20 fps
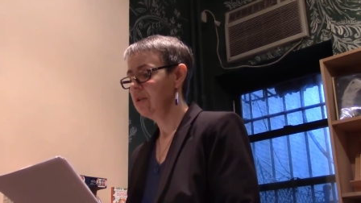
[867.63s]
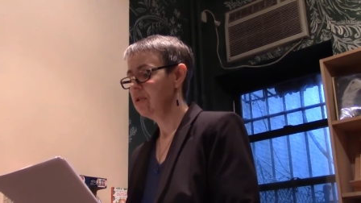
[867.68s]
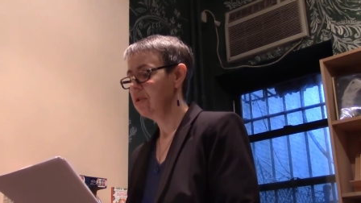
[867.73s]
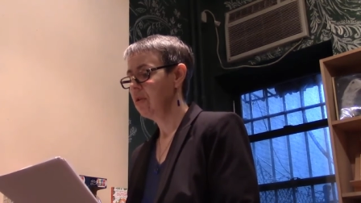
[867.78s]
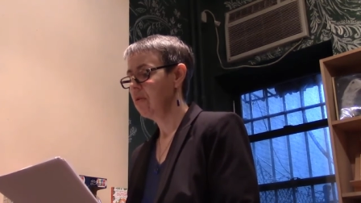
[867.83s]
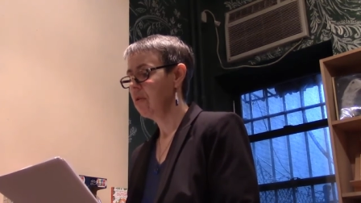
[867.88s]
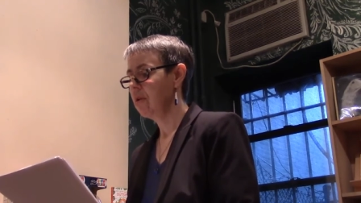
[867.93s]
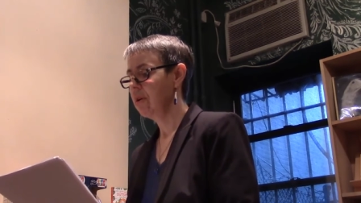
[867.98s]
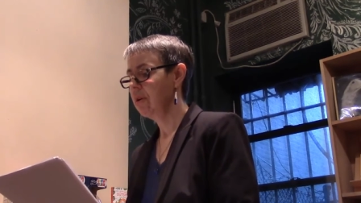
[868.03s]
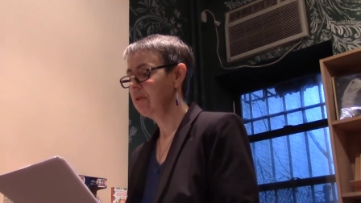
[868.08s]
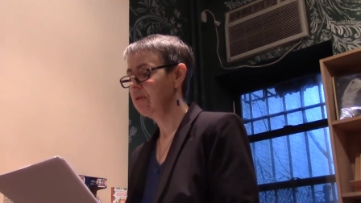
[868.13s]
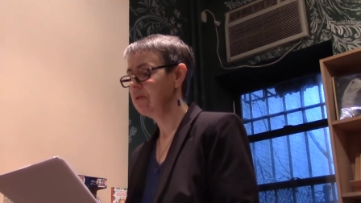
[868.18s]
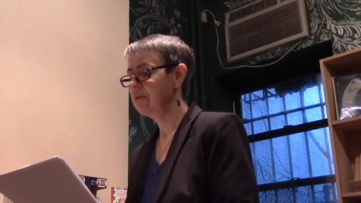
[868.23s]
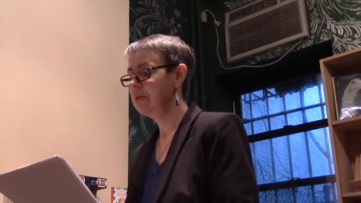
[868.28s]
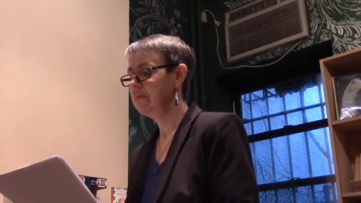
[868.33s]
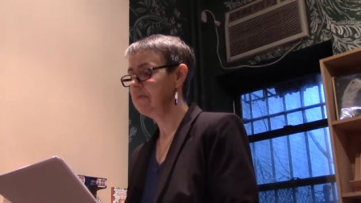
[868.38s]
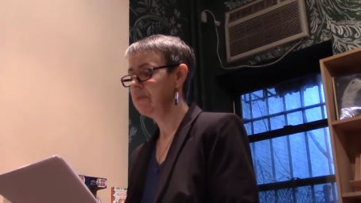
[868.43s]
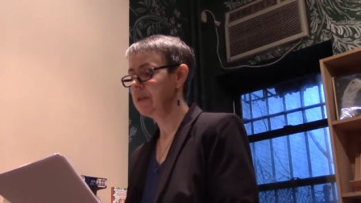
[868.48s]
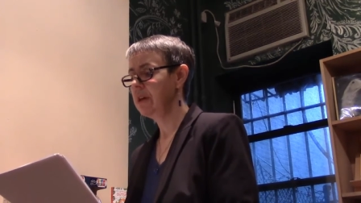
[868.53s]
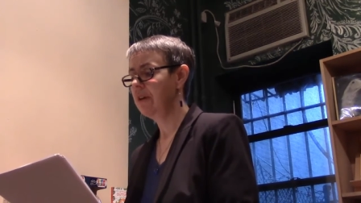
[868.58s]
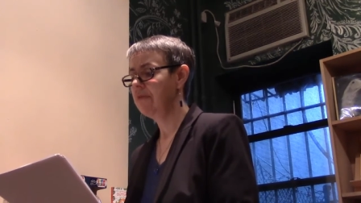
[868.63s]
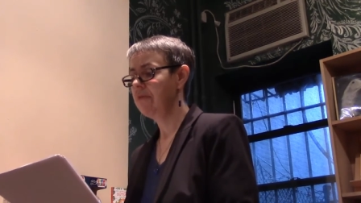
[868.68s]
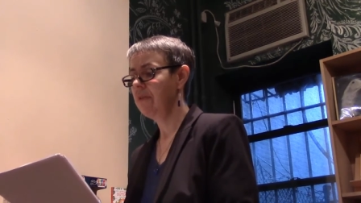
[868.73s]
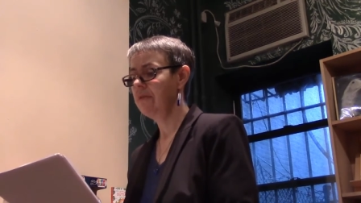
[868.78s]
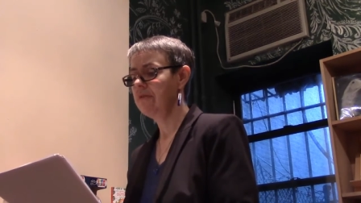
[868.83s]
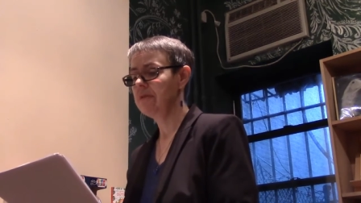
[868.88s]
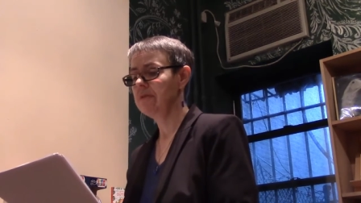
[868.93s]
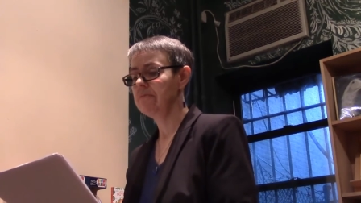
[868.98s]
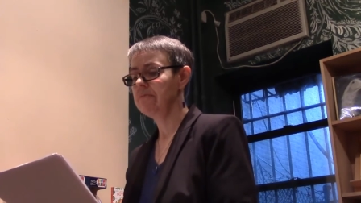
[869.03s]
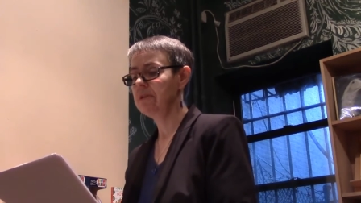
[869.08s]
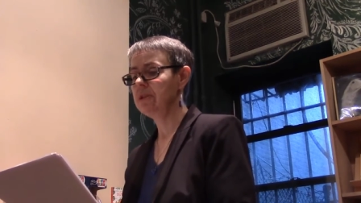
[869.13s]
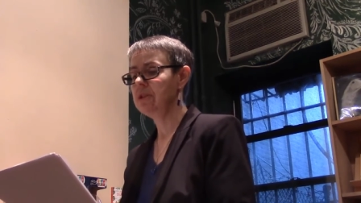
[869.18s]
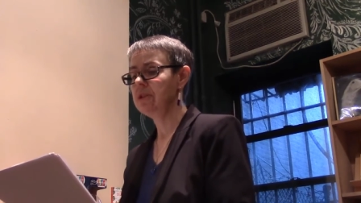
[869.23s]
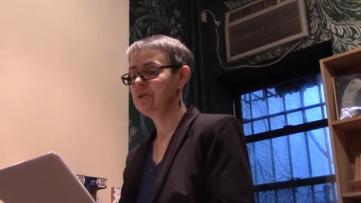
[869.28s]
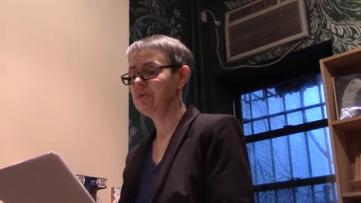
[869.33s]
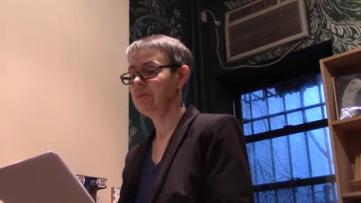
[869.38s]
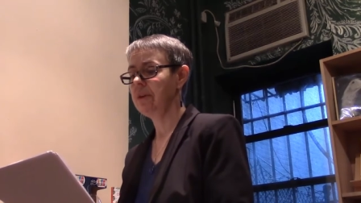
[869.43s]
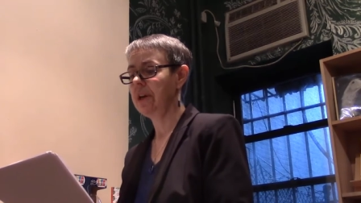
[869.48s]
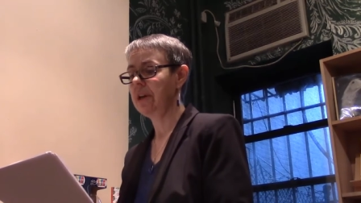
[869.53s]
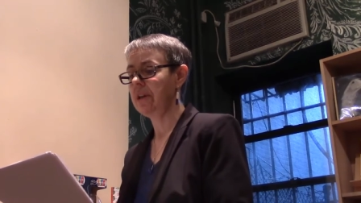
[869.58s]
Joe hurled himself over the
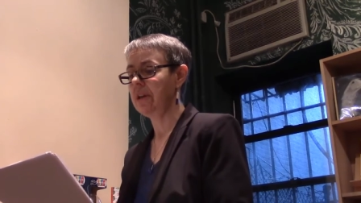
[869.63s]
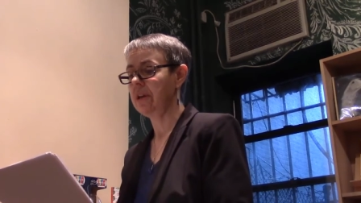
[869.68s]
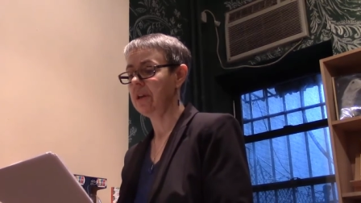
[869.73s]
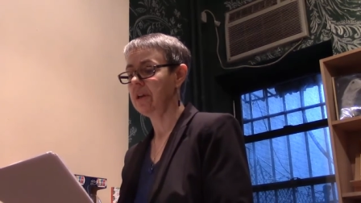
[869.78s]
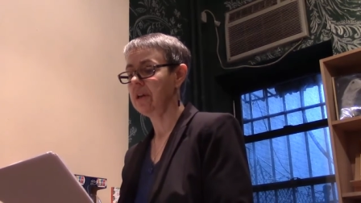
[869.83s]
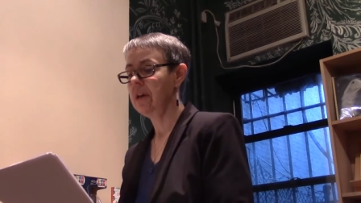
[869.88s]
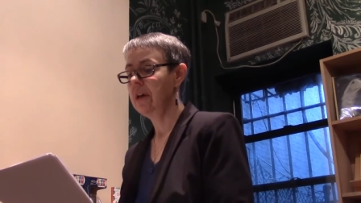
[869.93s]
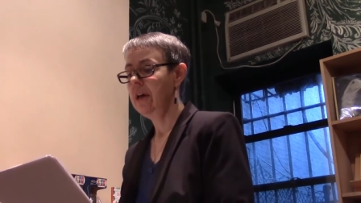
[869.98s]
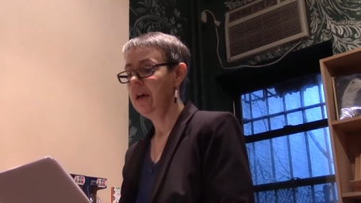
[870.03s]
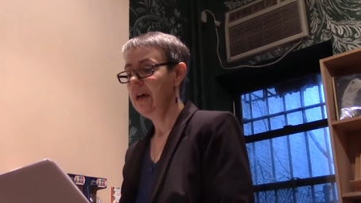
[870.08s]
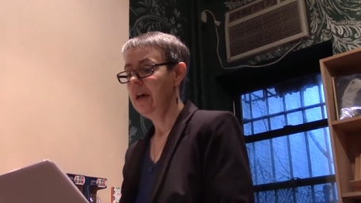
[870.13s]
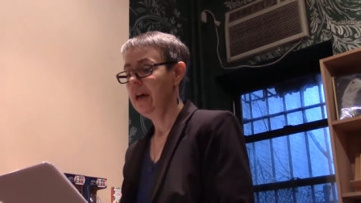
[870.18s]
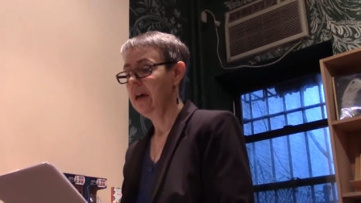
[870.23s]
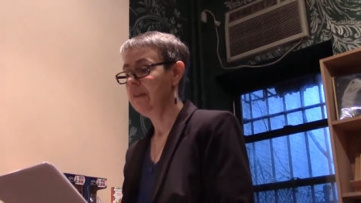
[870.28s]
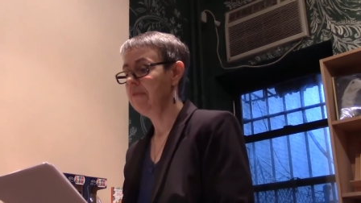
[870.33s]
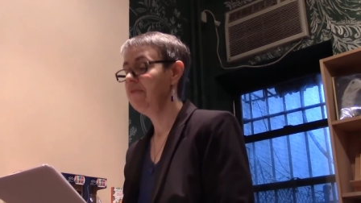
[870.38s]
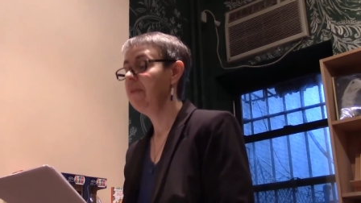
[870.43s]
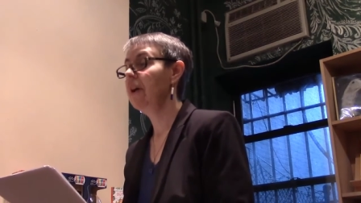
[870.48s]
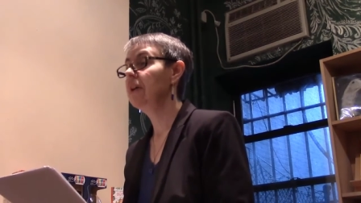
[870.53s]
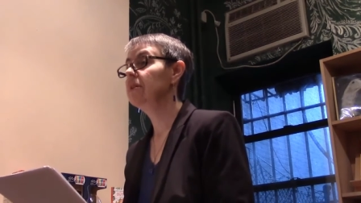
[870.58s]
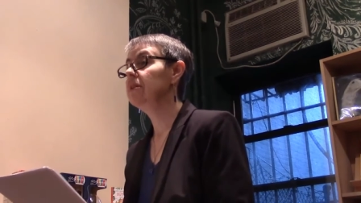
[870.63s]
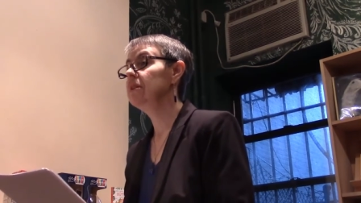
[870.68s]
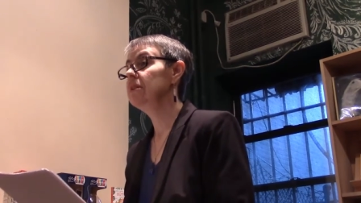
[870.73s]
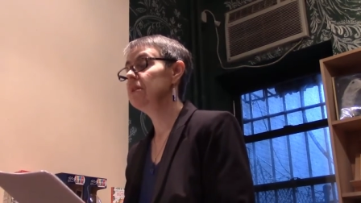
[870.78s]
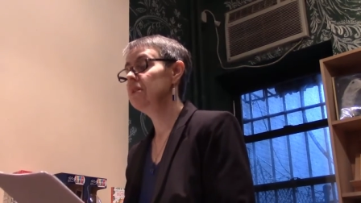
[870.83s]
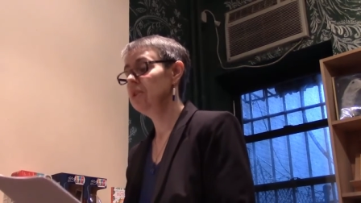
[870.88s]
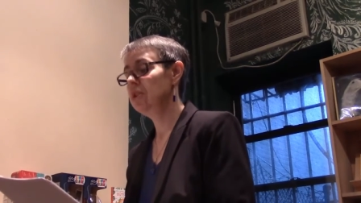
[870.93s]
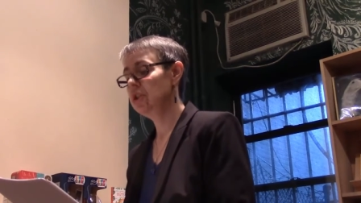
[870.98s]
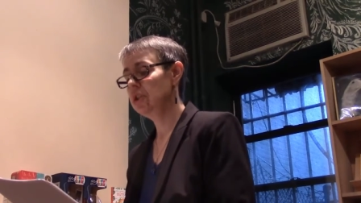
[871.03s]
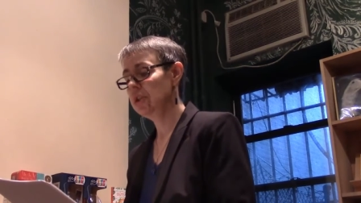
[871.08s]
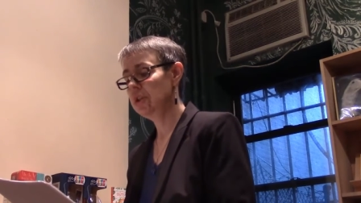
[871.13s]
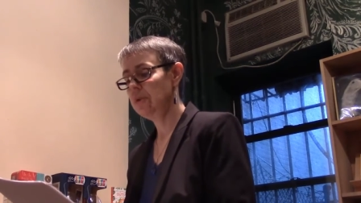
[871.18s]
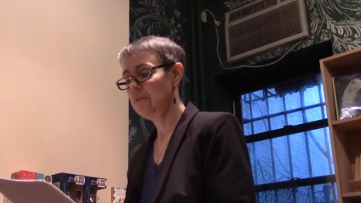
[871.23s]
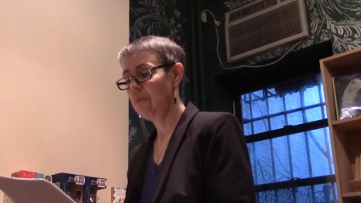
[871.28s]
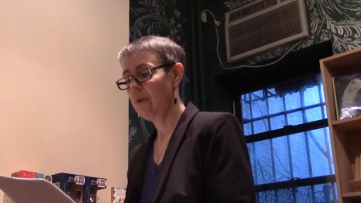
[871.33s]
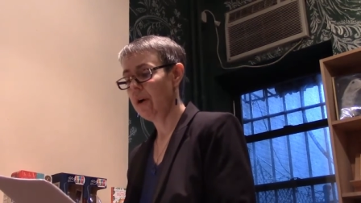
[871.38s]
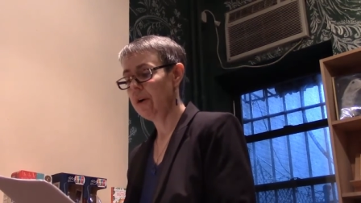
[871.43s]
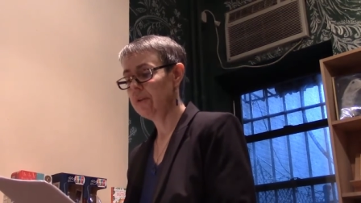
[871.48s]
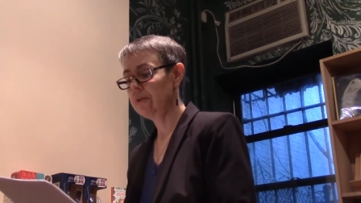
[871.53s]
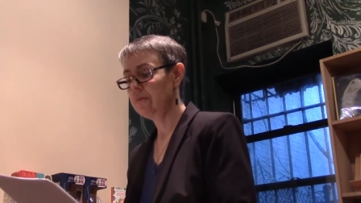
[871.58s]
bridge's railing and fell into the chilly
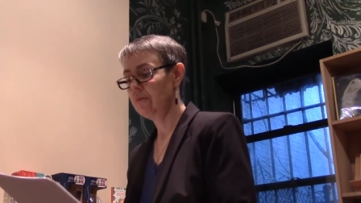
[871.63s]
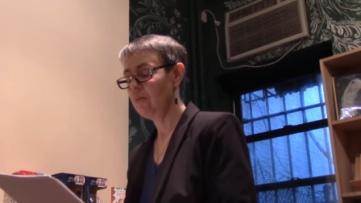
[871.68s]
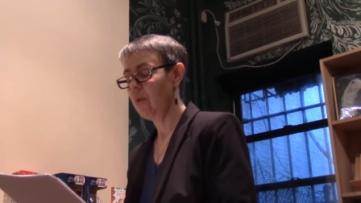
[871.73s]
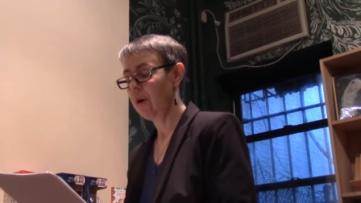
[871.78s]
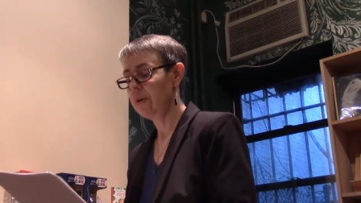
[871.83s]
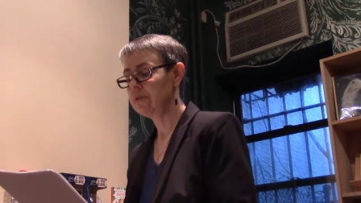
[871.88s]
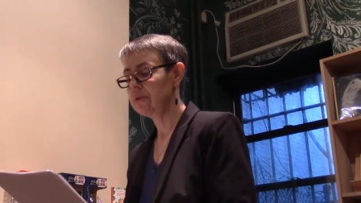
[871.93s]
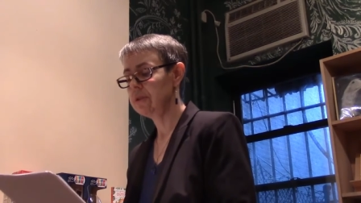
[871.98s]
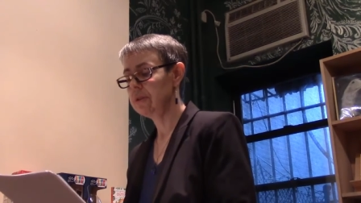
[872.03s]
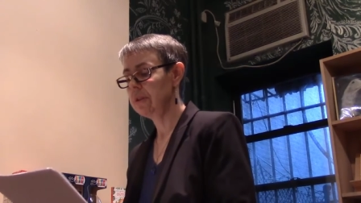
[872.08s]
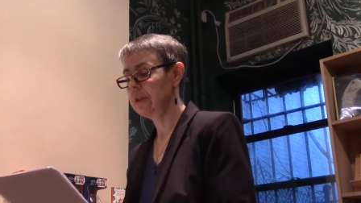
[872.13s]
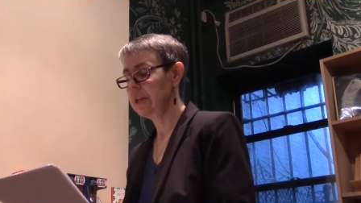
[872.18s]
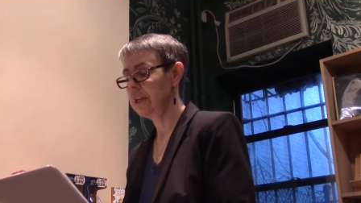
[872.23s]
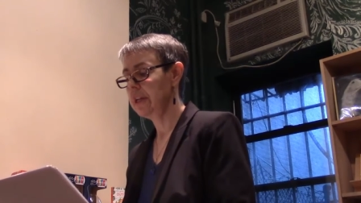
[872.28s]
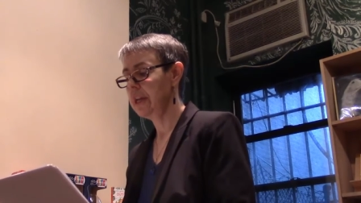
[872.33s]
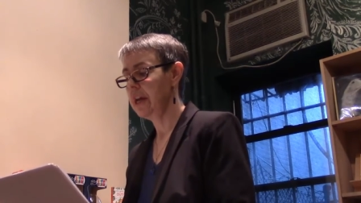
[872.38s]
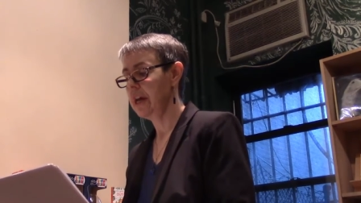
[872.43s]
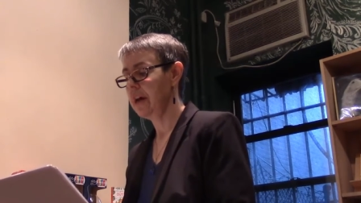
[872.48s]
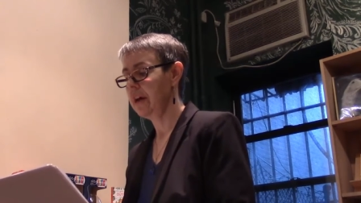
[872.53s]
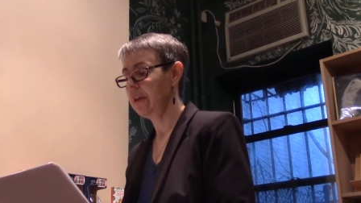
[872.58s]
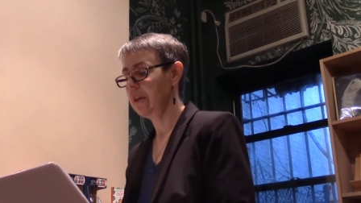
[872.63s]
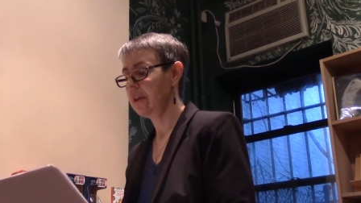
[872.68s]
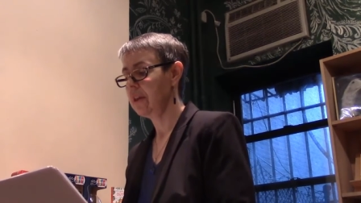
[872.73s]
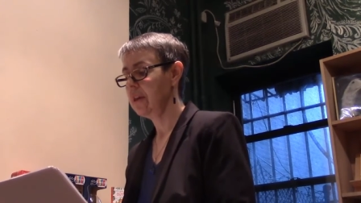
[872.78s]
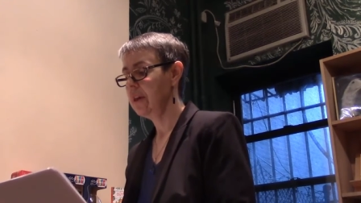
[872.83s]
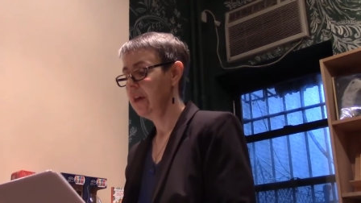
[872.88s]
waters of the canal,